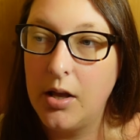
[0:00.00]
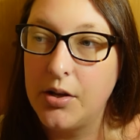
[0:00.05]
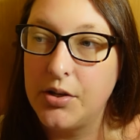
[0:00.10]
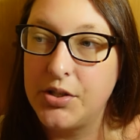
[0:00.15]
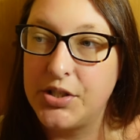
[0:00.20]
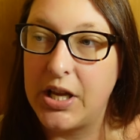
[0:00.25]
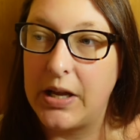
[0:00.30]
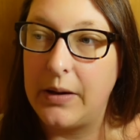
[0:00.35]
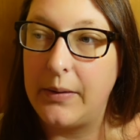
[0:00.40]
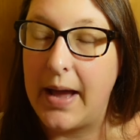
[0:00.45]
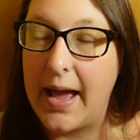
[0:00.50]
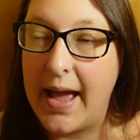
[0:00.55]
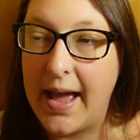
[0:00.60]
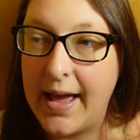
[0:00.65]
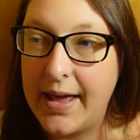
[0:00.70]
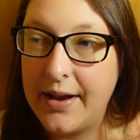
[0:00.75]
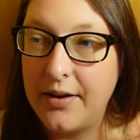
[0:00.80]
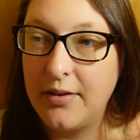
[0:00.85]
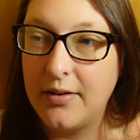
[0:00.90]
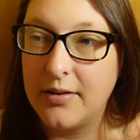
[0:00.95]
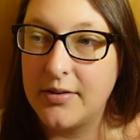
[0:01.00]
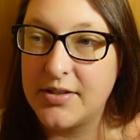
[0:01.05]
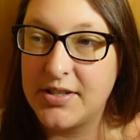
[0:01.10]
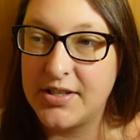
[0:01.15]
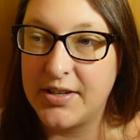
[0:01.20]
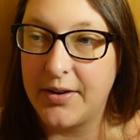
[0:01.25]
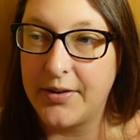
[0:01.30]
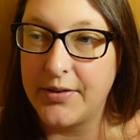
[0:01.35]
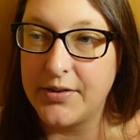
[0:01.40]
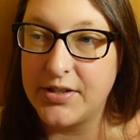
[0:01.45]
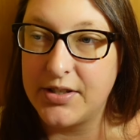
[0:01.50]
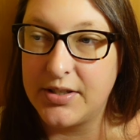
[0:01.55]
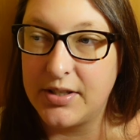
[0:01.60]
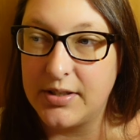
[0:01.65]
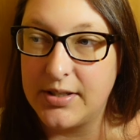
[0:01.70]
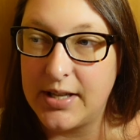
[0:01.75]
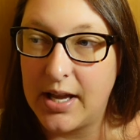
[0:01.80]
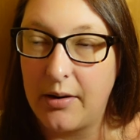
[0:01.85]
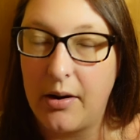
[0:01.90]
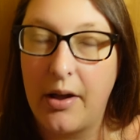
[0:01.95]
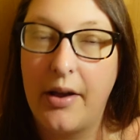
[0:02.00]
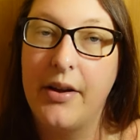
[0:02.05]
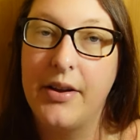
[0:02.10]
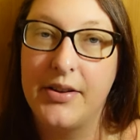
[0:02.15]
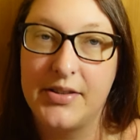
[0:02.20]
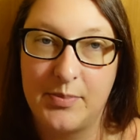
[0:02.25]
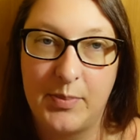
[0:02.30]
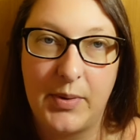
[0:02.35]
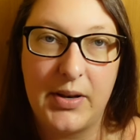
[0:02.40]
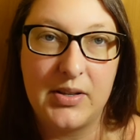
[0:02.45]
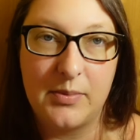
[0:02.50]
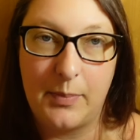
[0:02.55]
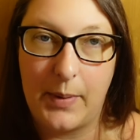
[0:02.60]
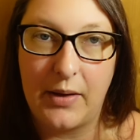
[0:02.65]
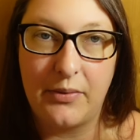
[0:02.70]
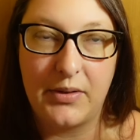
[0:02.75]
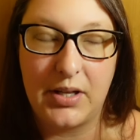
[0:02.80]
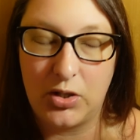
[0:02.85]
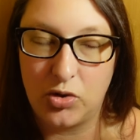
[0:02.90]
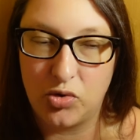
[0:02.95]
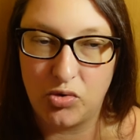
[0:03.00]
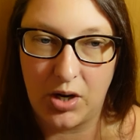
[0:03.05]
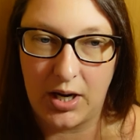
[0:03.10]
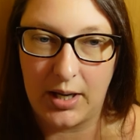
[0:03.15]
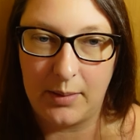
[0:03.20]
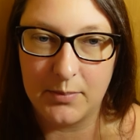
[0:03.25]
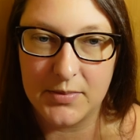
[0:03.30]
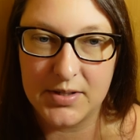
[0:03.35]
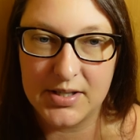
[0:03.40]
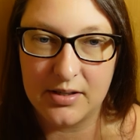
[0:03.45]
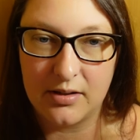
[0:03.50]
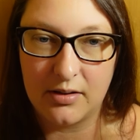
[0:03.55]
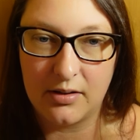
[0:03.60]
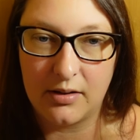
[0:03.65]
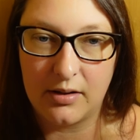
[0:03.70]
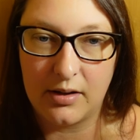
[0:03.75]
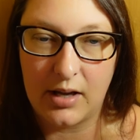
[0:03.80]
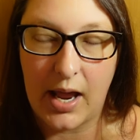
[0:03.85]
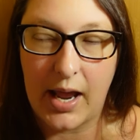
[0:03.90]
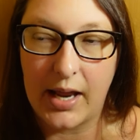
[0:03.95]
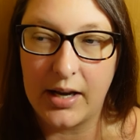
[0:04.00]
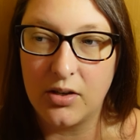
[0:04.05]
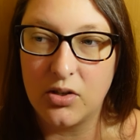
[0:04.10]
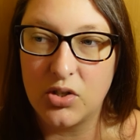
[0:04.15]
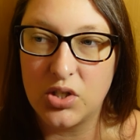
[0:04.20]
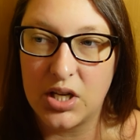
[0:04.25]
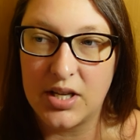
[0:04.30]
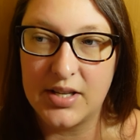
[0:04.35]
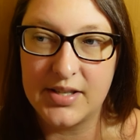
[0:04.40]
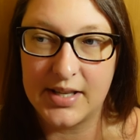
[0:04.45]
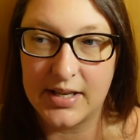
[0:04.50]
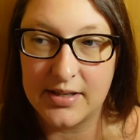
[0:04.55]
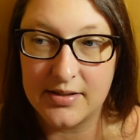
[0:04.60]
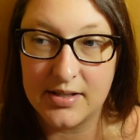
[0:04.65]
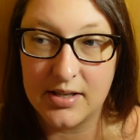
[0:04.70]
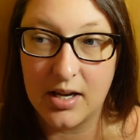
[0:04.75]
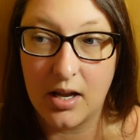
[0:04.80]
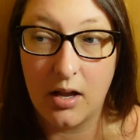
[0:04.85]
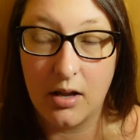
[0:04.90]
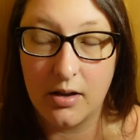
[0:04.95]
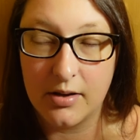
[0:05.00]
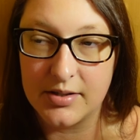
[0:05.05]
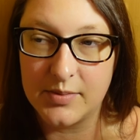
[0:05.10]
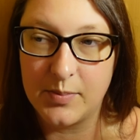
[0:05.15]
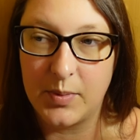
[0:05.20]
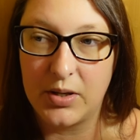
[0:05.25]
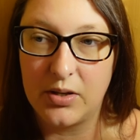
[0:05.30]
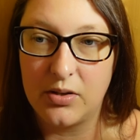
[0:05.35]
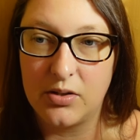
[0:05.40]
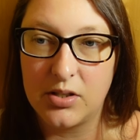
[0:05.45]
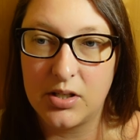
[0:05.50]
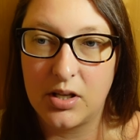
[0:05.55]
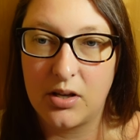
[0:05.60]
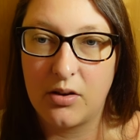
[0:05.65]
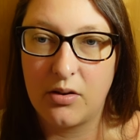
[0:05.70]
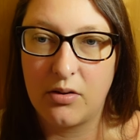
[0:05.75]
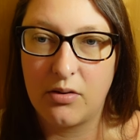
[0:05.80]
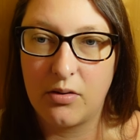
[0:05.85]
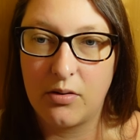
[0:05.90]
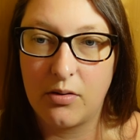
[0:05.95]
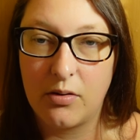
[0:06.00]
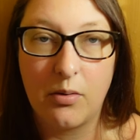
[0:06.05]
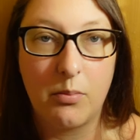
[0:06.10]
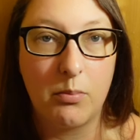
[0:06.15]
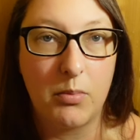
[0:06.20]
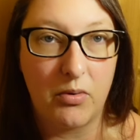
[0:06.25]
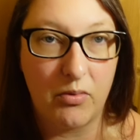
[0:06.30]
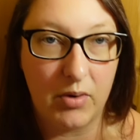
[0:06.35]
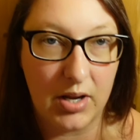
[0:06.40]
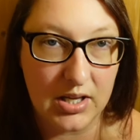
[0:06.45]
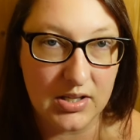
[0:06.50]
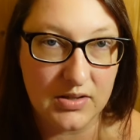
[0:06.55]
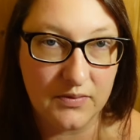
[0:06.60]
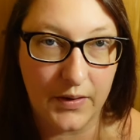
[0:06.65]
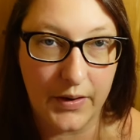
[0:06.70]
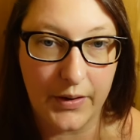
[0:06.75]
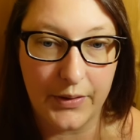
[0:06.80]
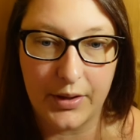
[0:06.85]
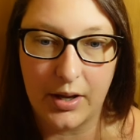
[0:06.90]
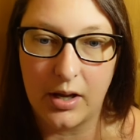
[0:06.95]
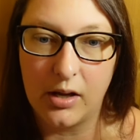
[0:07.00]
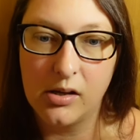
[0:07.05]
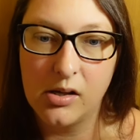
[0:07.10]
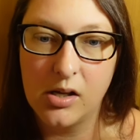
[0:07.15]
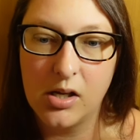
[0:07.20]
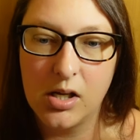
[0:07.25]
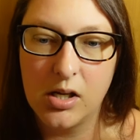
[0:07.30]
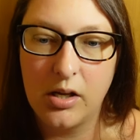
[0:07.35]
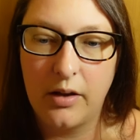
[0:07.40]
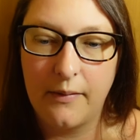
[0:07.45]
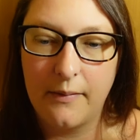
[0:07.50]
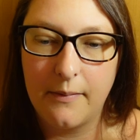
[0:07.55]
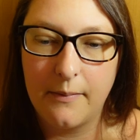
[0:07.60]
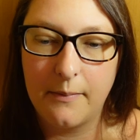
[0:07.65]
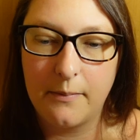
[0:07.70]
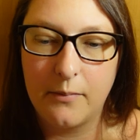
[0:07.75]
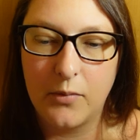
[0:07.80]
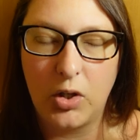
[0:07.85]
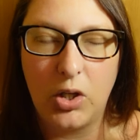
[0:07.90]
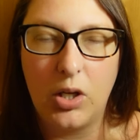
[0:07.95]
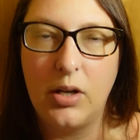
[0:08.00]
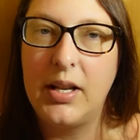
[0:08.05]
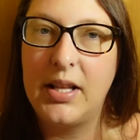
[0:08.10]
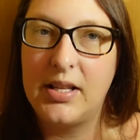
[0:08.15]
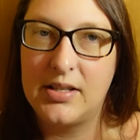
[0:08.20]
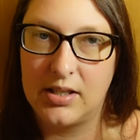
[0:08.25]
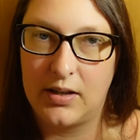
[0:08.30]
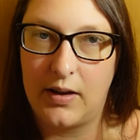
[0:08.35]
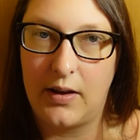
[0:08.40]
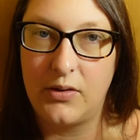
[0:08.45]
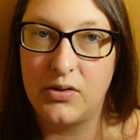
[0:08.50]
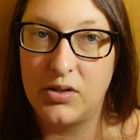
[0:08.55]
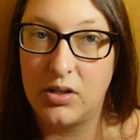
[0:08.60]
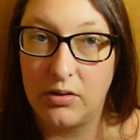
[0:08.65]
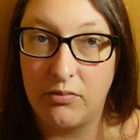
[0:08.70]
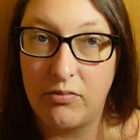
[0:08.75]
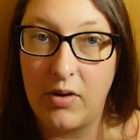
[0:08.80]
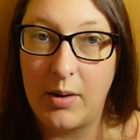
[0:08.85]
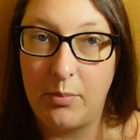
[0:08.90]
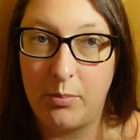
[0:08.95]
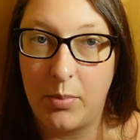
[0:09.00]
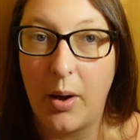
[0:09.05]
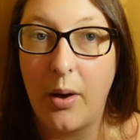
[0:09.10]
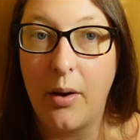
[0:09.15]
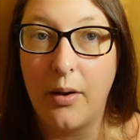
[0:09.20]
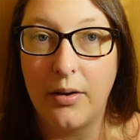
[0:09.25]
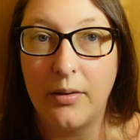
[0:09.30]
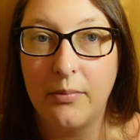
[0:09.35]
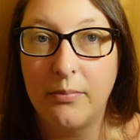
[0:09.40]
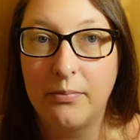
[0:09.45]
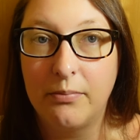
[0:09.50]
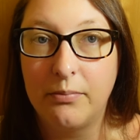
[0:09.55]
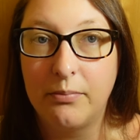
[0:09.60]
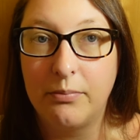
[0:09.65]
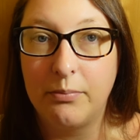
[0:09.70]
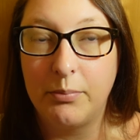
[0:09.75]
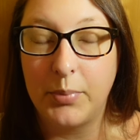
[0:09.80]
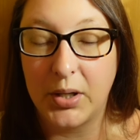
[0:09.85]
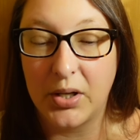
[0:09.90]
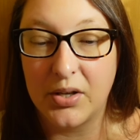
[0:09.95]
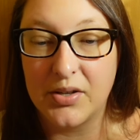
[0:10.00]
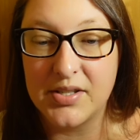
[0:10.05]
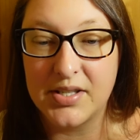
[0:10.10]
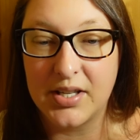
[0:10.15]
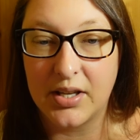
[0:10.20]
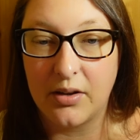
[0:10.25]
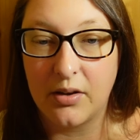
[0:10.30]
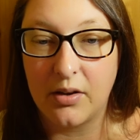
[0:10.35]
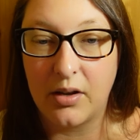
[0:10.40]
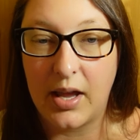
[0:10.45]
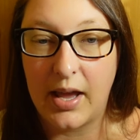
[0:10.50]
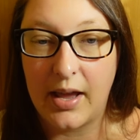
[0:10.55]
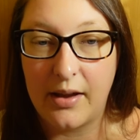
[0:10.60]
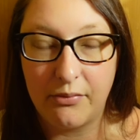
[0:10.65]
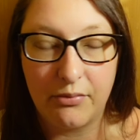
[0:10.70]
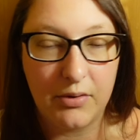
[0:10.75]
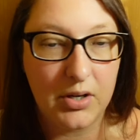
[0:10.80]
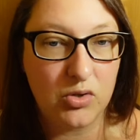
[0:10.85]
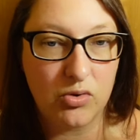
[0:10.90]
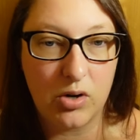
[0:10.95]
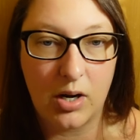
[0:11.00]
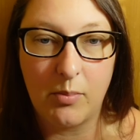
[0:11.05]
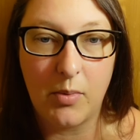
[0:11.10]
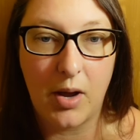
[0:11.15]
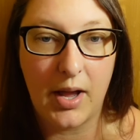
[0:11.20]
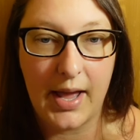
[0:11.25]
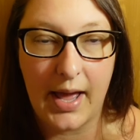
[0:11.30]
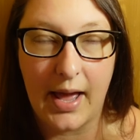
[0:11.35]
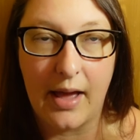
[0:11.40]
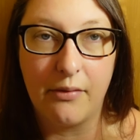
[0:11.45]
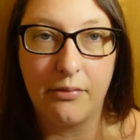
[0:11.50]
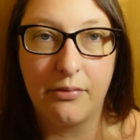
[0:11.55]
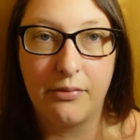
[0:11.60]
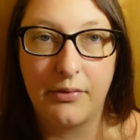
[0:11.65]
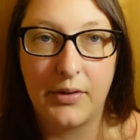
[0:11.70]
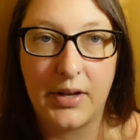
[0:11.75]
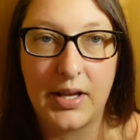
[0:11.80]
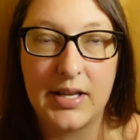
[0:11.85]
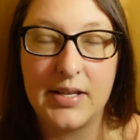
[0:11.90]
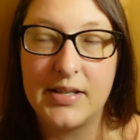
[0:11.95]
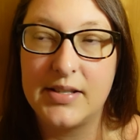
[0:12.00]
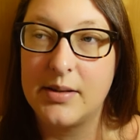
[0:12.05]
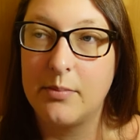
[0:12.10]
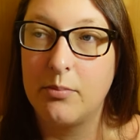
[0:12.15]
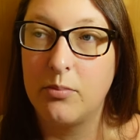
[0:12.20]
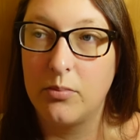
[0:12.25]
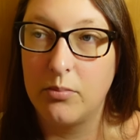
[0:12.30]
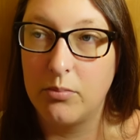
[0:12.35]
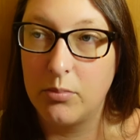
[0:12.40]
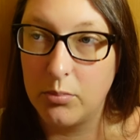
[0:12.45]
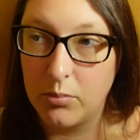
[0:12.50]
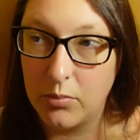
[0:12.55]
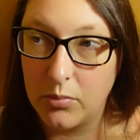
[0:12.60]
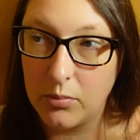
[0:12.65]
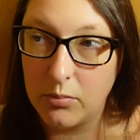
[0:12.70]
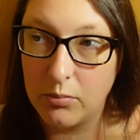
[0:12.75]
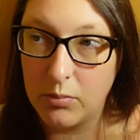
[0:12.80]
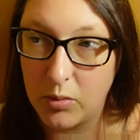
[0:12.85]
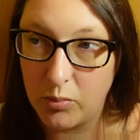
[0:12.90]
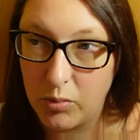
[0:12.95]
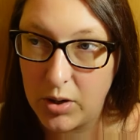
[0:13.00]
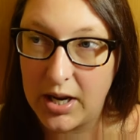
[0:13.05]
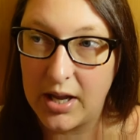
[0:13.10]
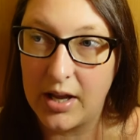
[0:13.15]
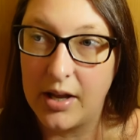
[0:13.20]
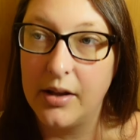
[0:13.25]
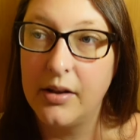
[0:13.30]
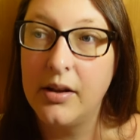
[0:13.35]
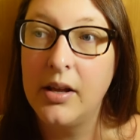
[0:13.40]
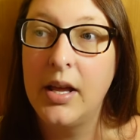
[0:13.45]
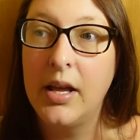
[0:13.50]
So Anne starts to tell her husband about these dreams, and she says to her husband, Maria's father, you need to go to the Red Barn because every dream I have is M- Maria